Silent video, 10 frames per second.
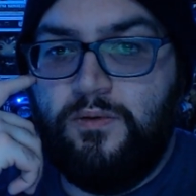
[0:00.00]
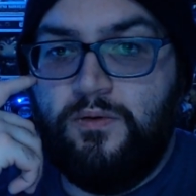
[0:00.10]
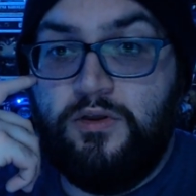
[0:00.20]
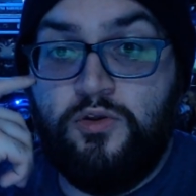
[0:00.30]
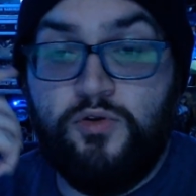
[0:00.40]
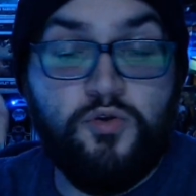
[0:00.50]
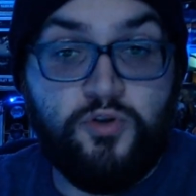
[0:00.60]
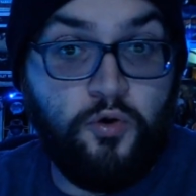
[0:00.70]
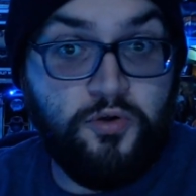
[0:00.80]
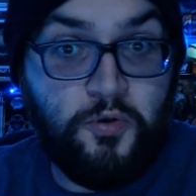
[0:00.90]
"You
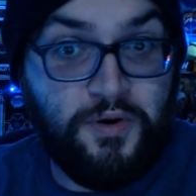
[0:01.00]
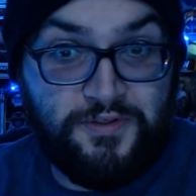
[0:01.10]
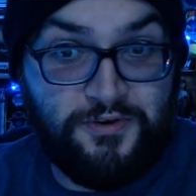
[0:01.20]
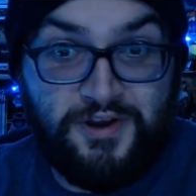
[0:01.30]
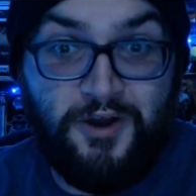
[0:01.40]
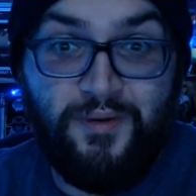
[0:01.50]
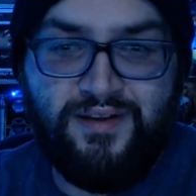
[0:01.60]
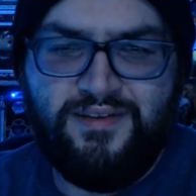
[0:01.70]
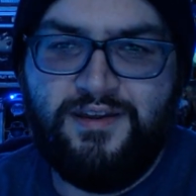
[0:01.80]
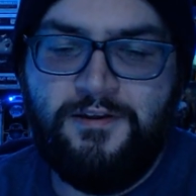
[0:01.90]
don't know where they're going?"
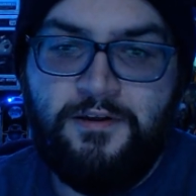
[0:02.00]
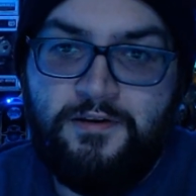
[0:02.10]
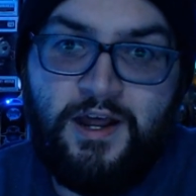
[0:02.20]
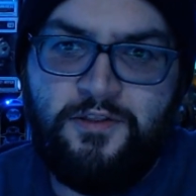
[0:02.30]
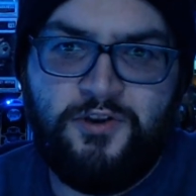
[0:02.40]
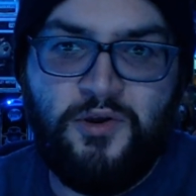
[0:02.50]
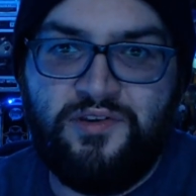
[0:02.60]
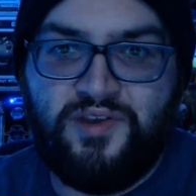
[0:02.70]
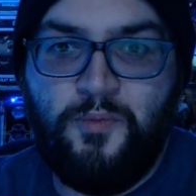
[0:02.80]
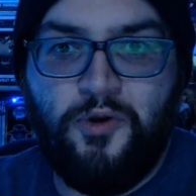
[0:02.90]
It's like, "No, they're going
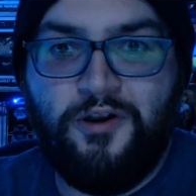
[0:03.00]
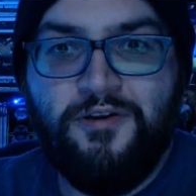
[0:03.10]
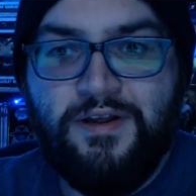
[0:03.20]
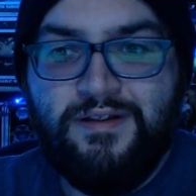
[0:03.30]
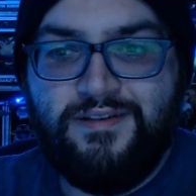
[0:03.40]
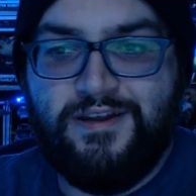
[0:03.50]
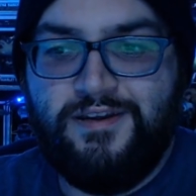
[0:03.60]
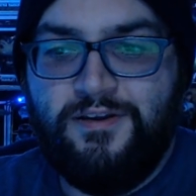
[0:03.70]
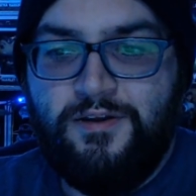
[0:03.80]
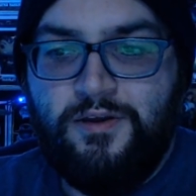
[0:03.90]
somewhere." It's like,
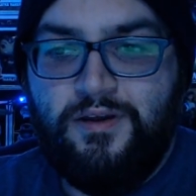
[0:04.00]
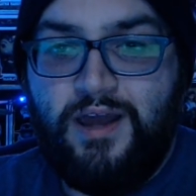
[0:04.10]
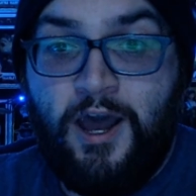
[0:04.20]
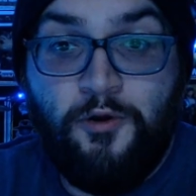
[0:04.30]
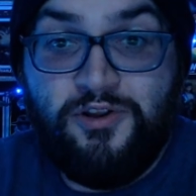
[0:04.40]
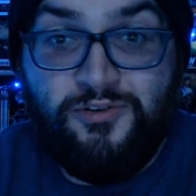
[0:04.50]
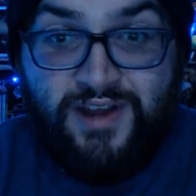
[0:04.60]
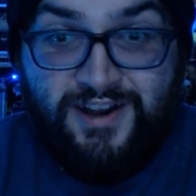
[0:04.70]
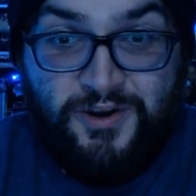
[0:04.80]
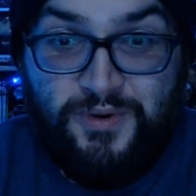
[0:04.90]
how do you
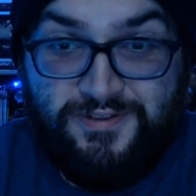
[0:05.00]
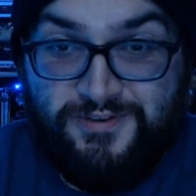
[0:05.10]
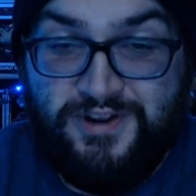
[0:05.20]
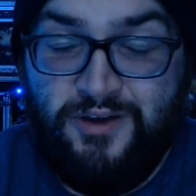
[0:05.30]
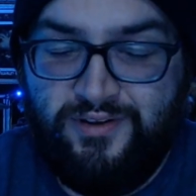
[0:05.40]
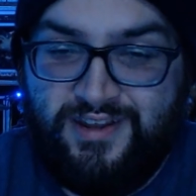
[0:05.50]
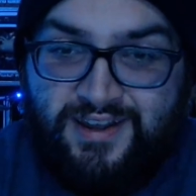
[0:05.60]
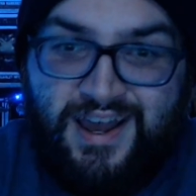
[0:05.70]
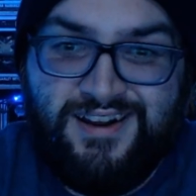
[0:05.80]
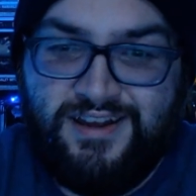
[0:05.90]
not know where they're going? It's
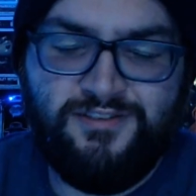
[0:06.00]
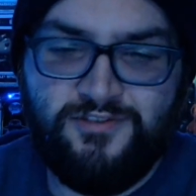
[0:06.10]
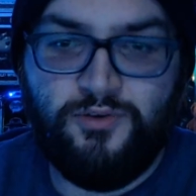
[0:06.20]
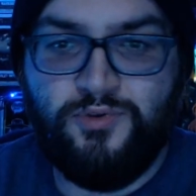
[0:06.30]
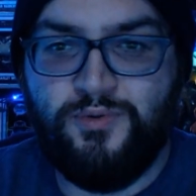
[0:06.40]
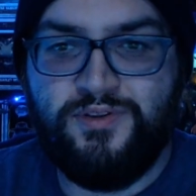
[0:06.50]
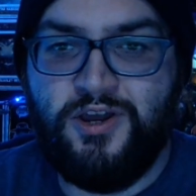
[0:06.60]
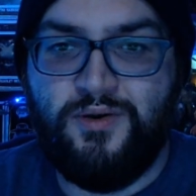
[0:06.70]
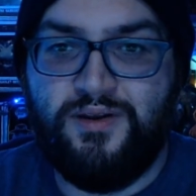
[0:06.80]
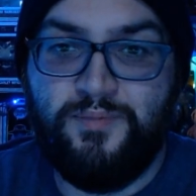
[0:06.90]
like, I, I, don't know where they're
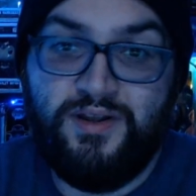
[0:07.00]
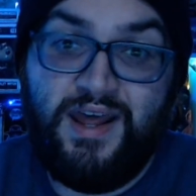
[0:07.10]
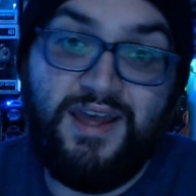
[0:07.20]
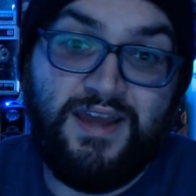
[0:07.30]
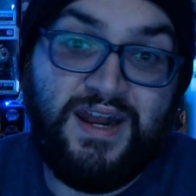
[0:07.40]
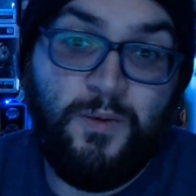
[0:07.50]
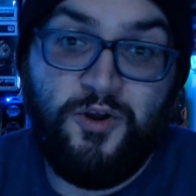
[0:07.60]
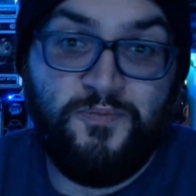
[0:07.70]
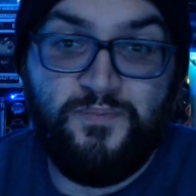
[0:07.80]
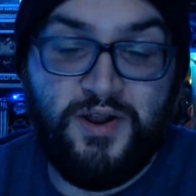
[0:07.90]
going. But hey,
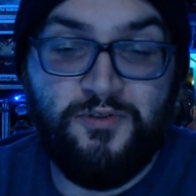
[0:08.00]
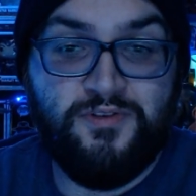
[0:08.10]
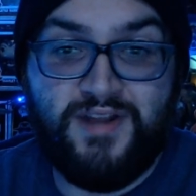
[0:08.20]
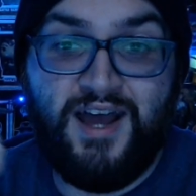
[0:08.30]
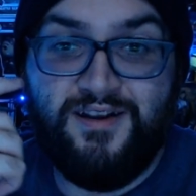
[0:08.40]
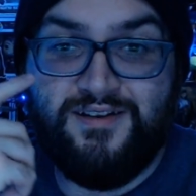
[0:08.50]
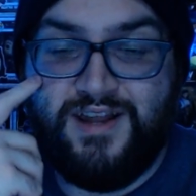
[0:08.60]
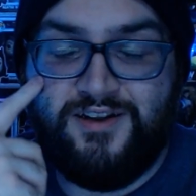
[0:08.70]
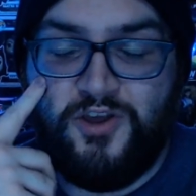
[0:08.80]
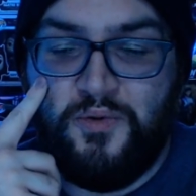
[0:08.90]
anywhere's better than not
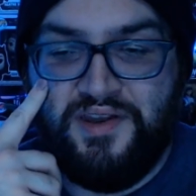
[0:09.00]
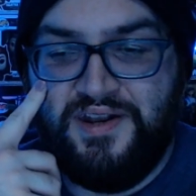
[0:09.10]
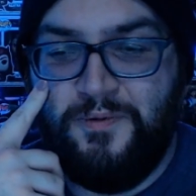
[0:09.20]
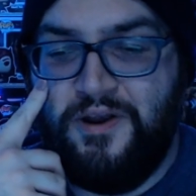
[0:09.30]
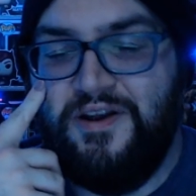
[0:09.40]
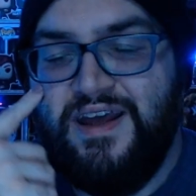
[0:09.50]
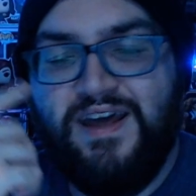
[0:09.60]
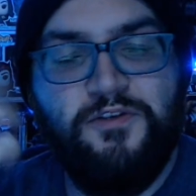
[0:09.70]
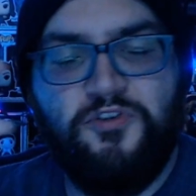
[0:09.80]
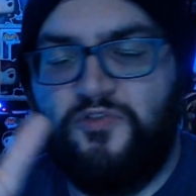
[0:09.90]
going anywhere.
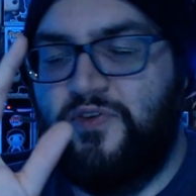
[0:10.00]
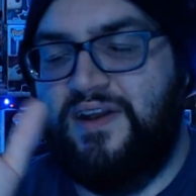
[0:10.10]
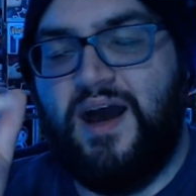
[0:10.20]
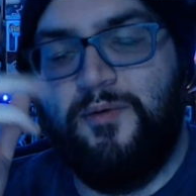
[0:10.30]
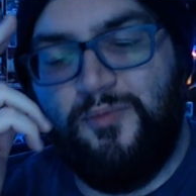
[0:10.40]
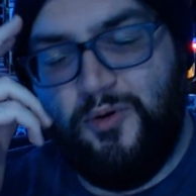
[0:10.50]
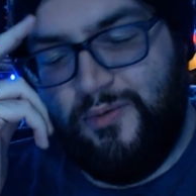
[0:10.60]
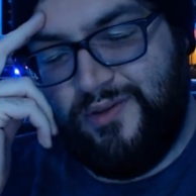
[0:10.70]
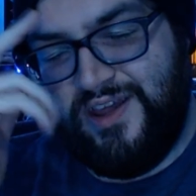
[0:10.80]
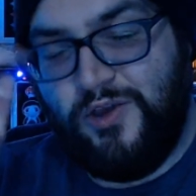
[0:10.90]
It was this phenomenal moment
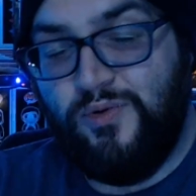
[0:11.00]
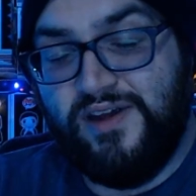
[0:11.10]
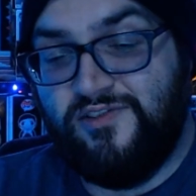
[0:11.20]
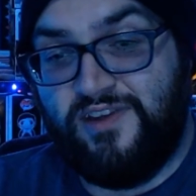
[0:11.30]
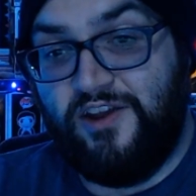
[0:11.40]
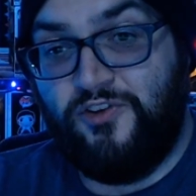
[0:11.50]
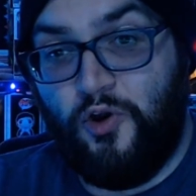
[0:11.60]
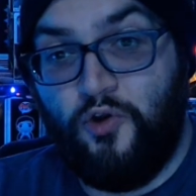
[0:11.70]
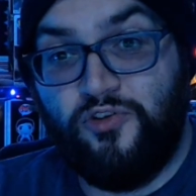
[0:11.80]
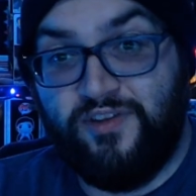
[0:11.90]
where like Huey just like
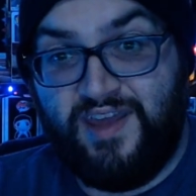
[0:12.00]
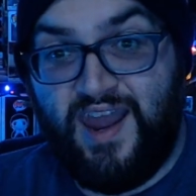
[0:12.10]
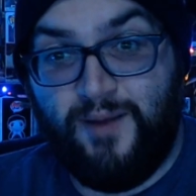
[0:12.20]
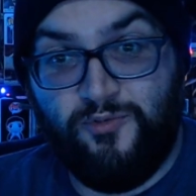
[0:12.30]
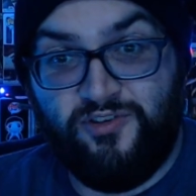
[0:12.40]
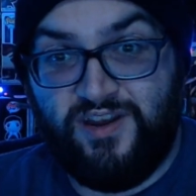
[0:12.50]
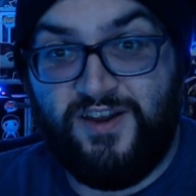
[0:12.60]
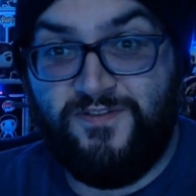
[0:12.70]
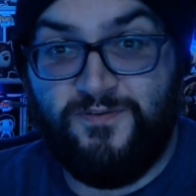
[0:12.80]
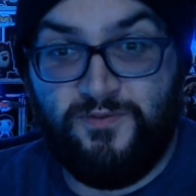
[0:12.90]
turns to the camera, just like
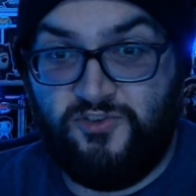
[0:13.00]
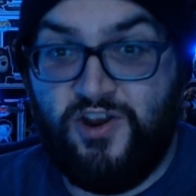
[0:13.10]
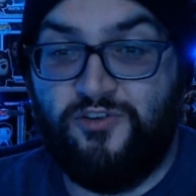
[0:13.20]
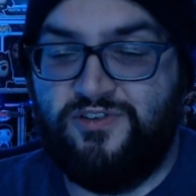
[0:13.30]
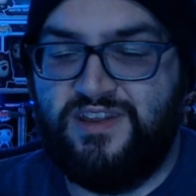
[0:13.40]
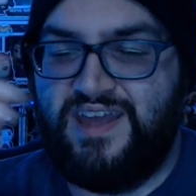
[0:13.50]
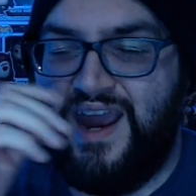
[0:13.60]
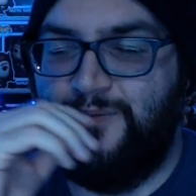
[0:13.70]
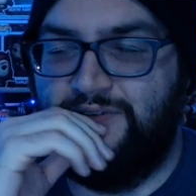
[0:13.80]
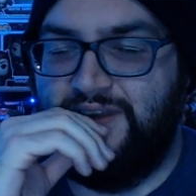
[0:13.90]
stares into the
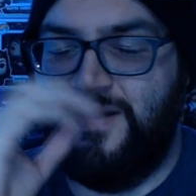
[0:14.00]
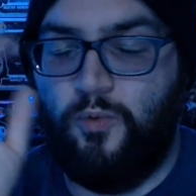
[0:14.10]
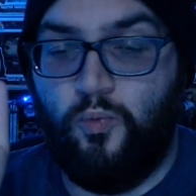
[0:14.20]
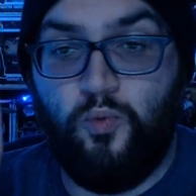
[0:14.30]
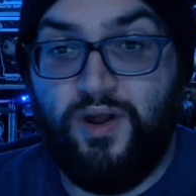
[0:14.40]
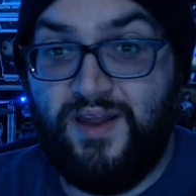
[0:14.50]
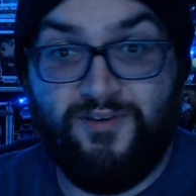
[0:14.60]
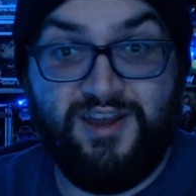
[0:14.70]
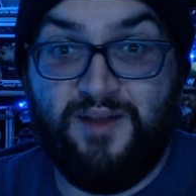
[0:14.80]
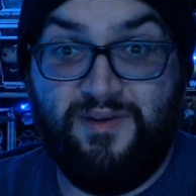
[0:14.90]
camera, is like, what have
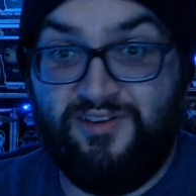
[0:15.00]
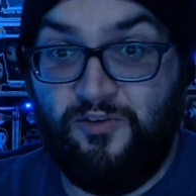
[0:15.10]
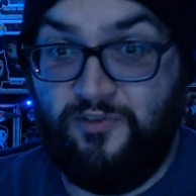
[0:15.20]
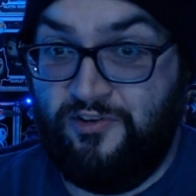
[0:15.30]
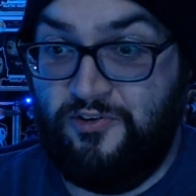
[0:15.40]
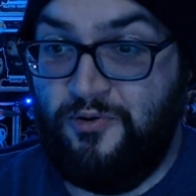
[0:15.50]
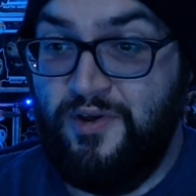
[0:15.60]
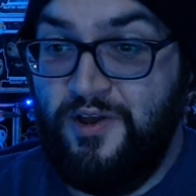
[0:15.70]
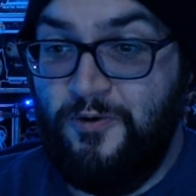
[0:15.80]
I got myself into?